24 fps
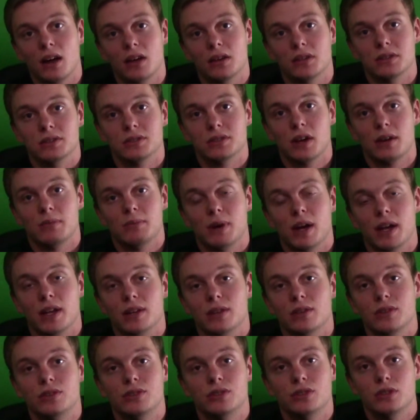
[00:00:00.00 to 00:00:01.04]
is on my
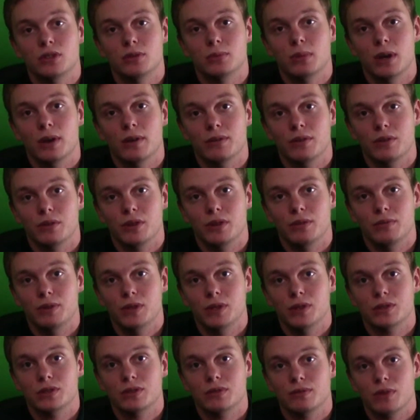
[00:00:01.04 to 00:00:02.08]
YouTube of the
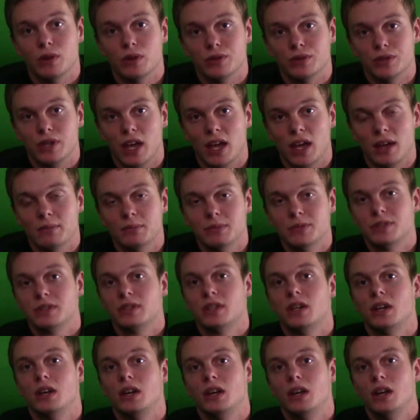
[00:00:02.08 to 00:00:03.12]
reviews of those games.